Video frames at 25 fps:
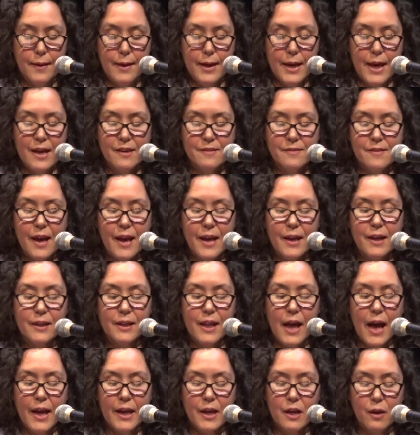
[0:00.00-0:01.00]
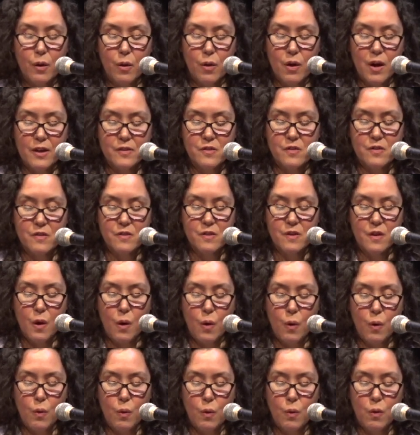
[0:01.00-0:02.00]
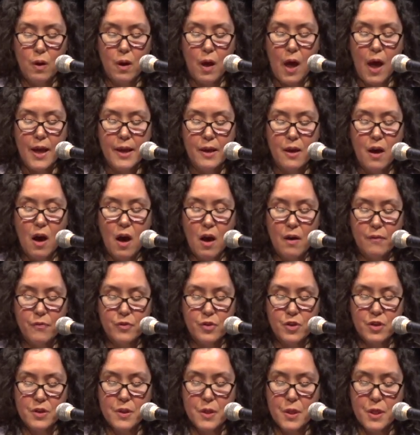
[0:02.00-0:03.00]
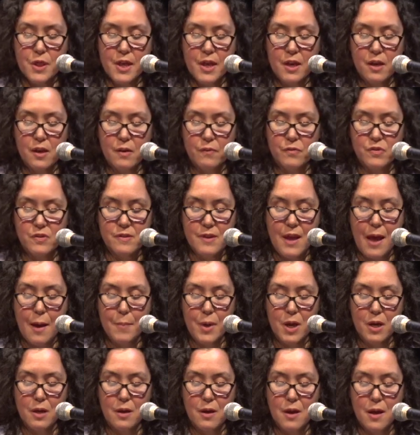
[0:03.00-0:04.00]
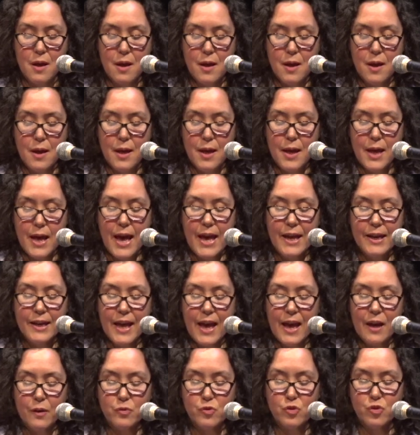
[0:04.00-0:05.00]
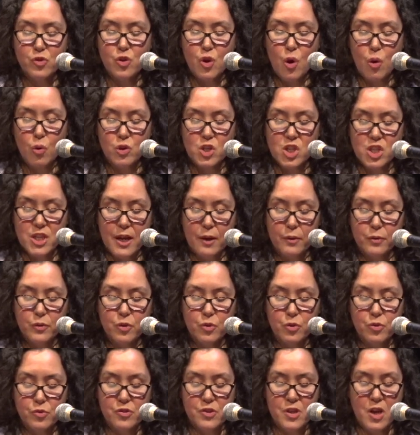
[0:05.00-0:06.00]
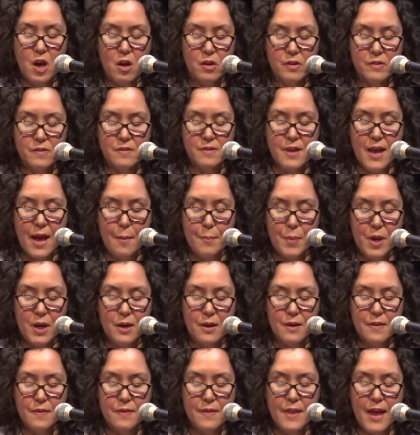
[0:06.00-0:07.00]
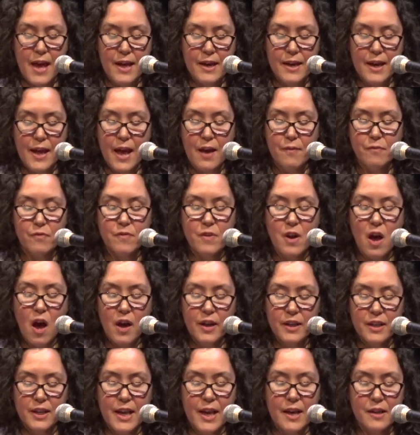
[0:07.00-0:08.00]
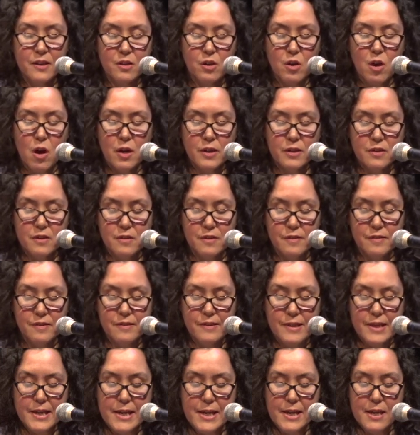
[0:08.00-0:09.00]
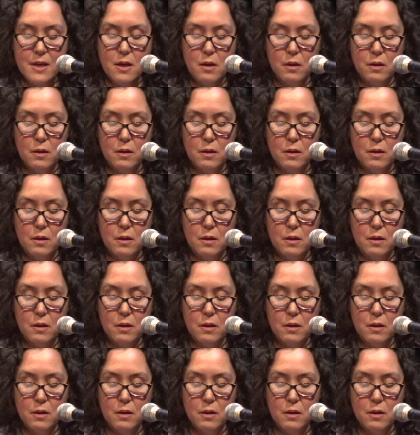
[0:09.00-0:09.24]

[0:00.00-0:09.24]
As I glide across snow, I often think of salmon and how snow shelters young salmon that have not yet gone to sea.